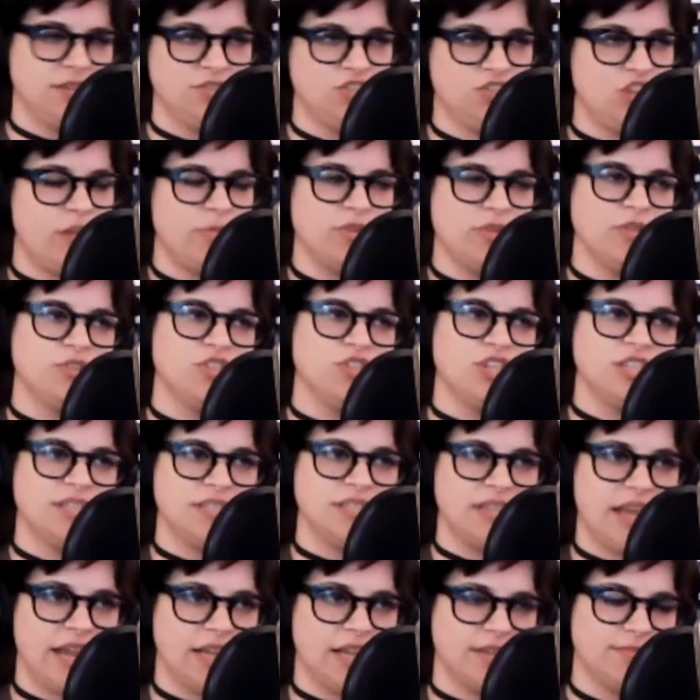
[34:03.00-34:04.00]
John Belushi
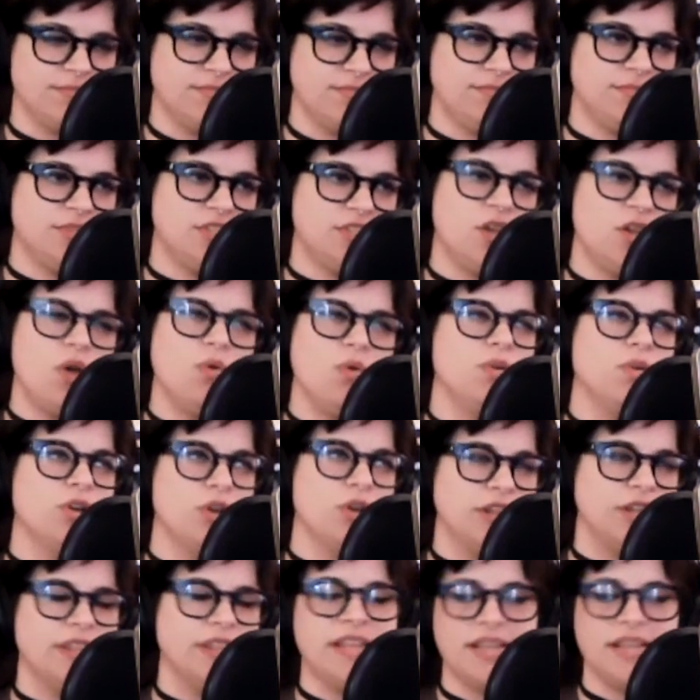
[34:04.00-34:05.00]
is like so
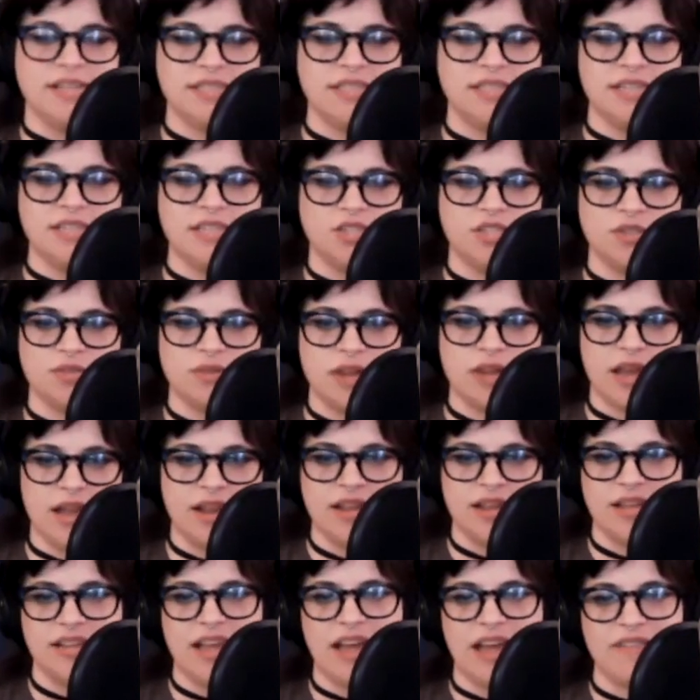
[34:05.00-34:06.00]
good in this. It's
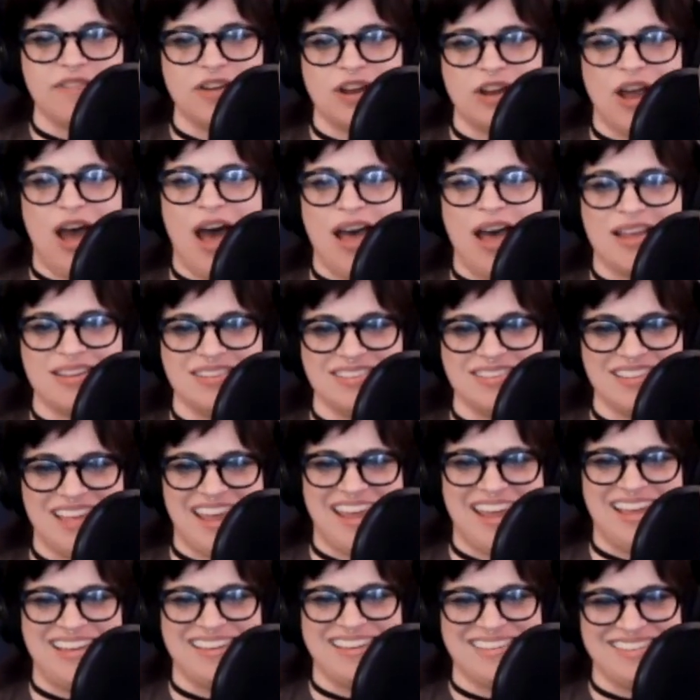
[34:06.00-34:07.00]
I forgot
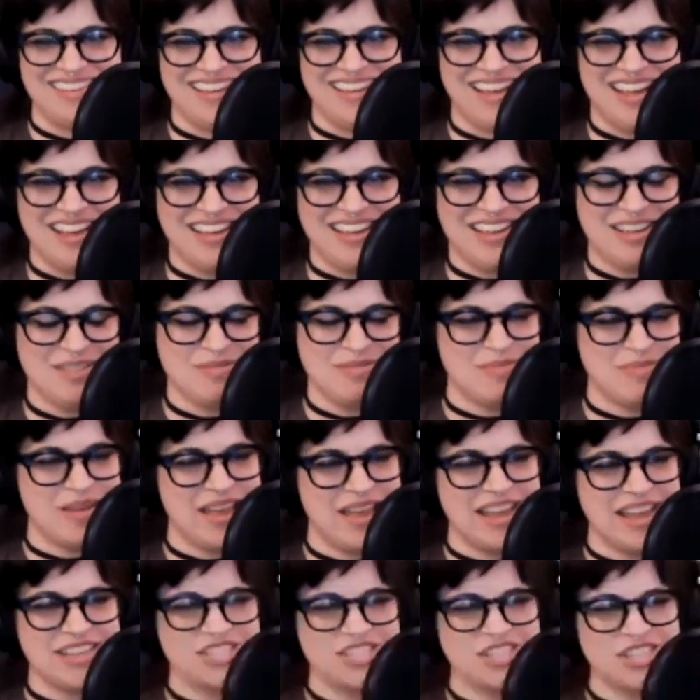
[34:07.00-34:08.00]
like uh,
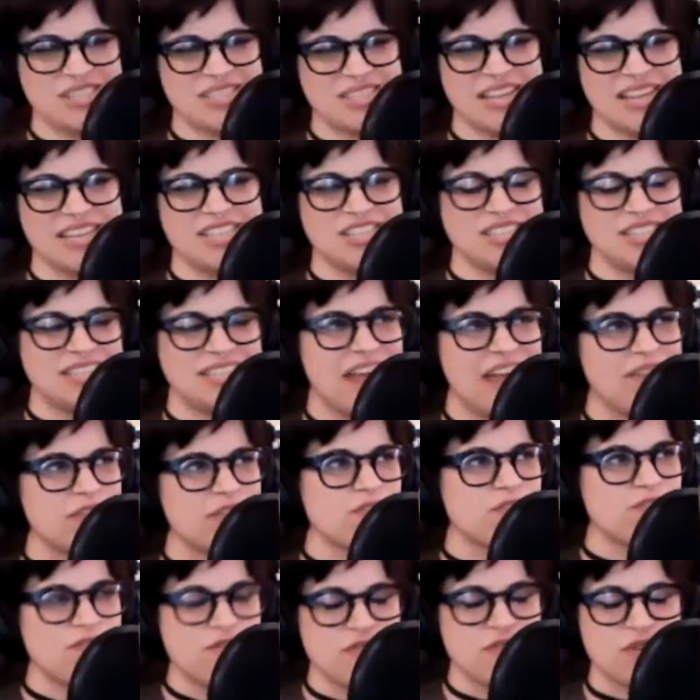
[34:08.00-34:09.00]
but it just it just
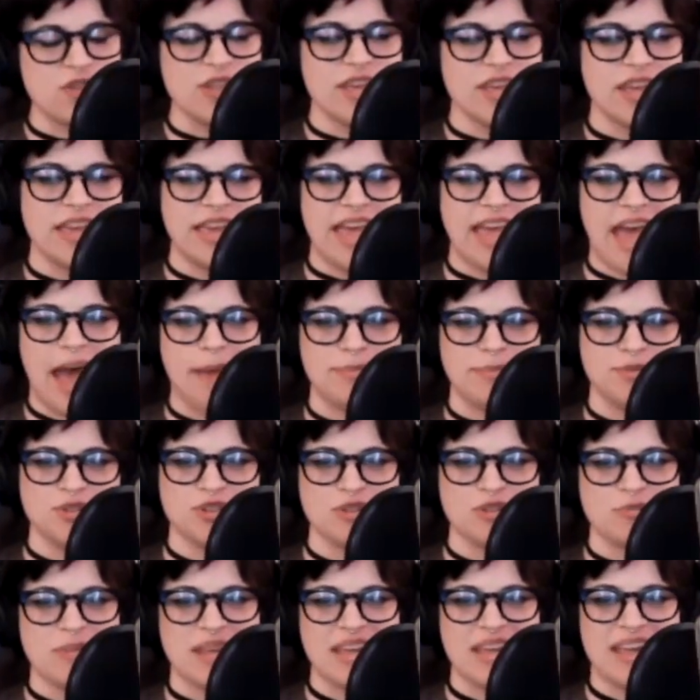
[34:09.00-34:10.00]
never fully
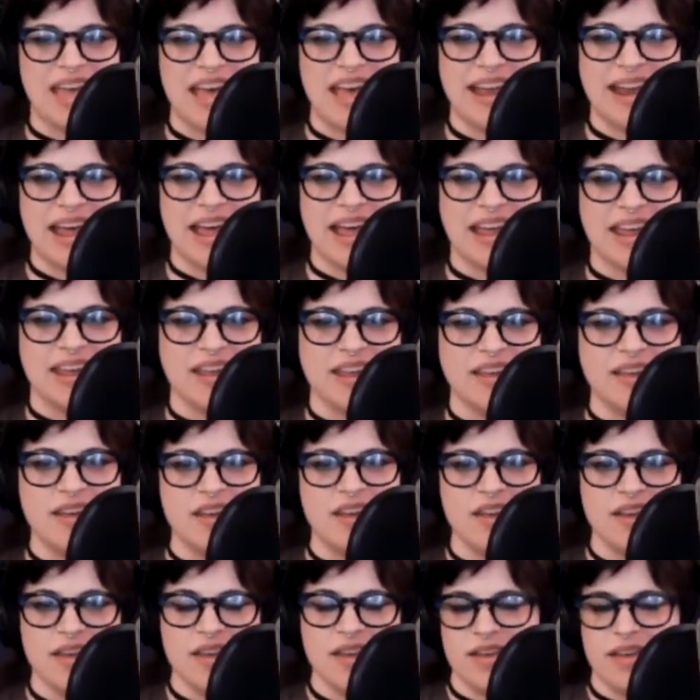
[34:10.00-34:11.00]
captured me. And I
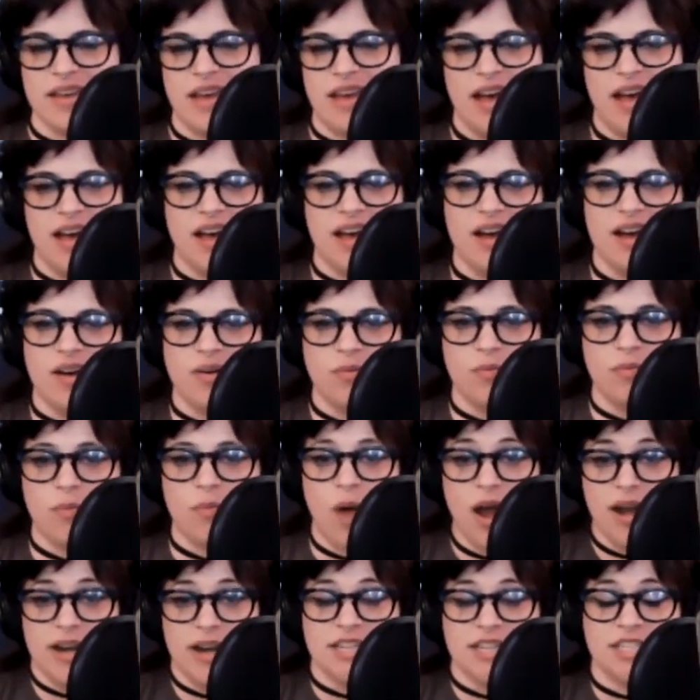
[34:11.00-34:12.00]
uh,
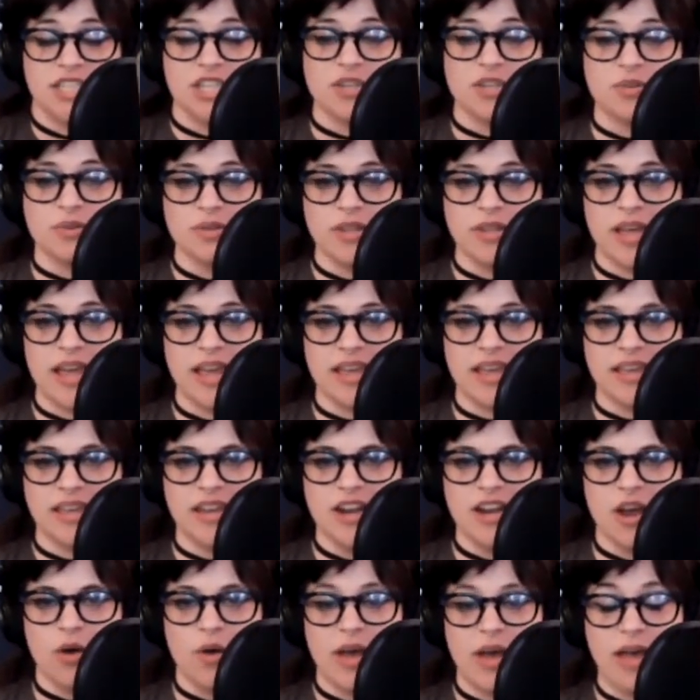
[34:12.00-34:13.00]
wanted it to like,
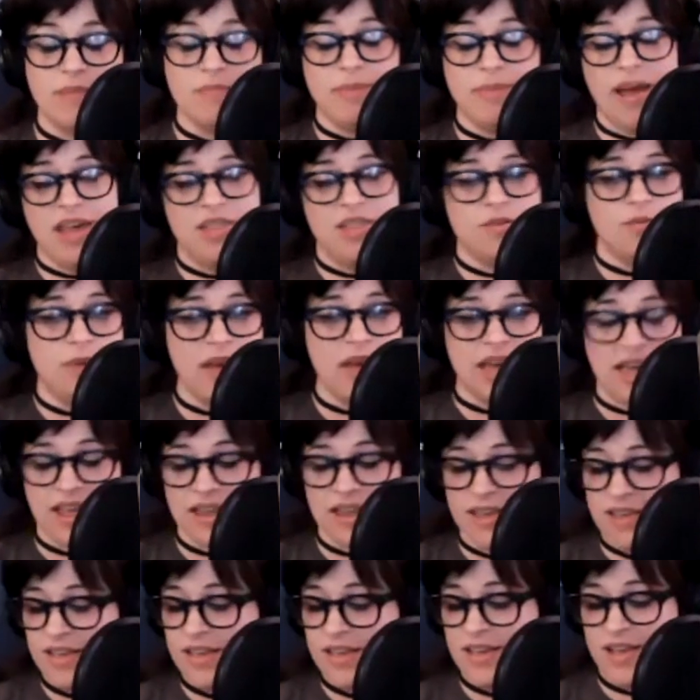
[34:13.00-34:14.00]
you know, and by the
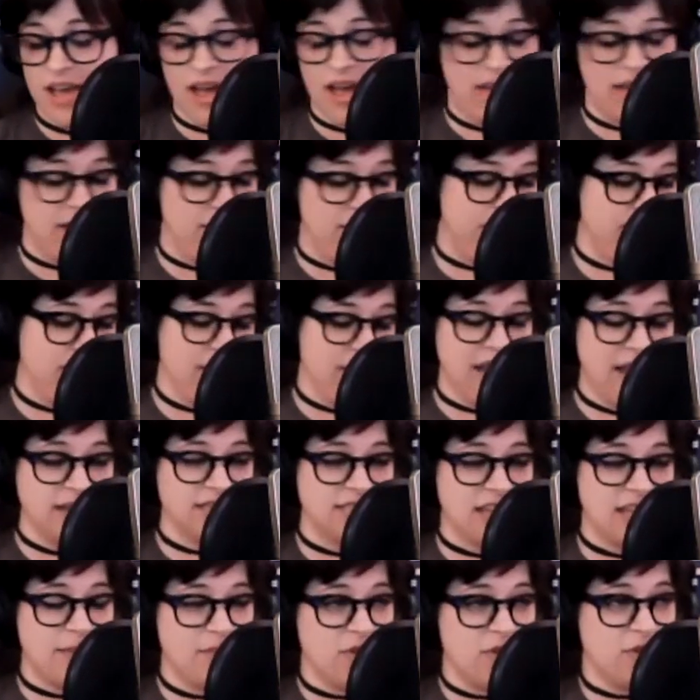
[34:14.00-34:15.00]
way, uh, my
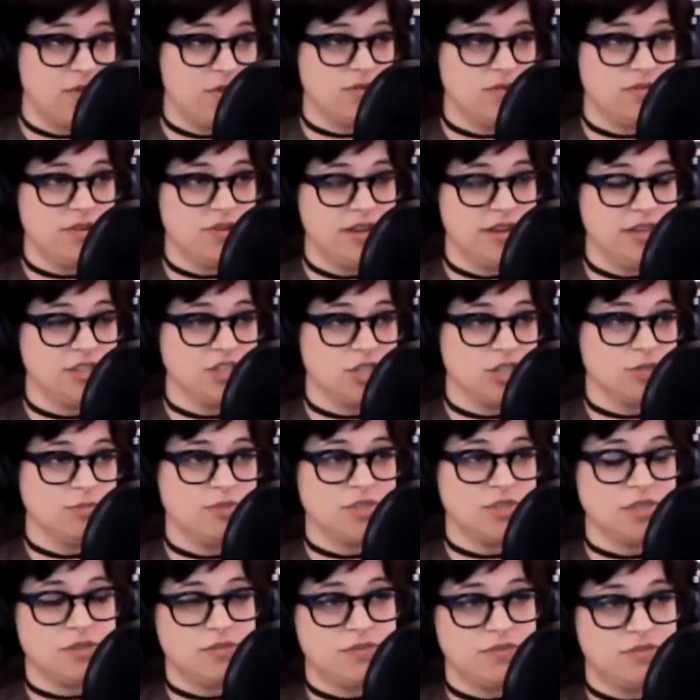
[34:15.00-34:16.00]
demo in
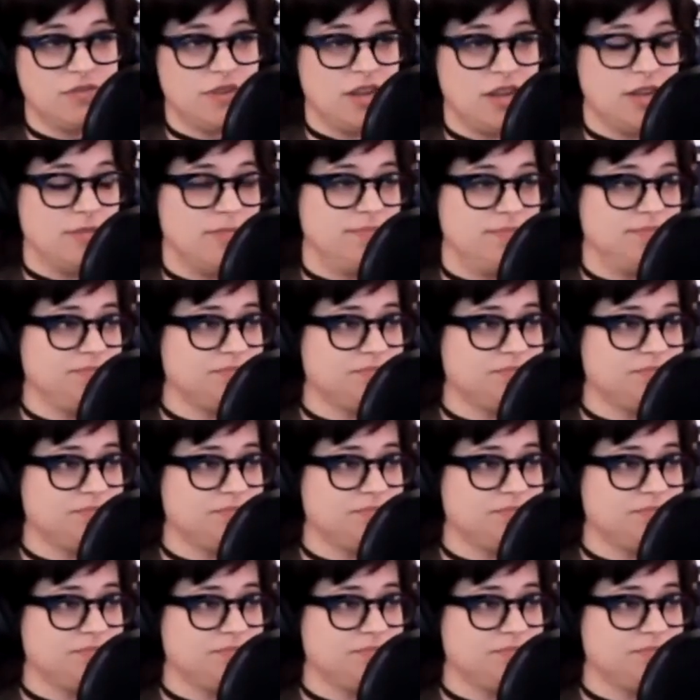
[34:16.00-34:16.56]
terms of um,